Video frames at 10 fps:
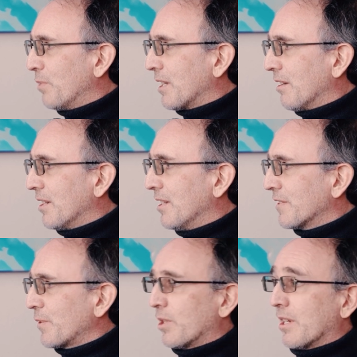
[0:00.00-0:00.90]
the
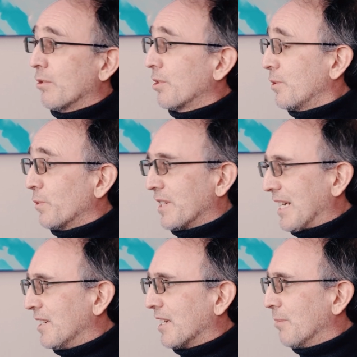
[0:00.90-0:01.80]
regulators or they're not
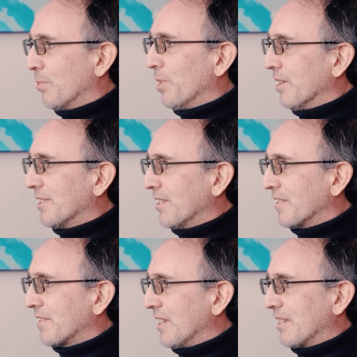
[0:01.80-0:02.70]
using any
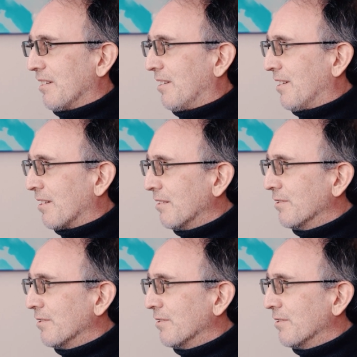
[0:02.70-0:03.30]
capabilities that are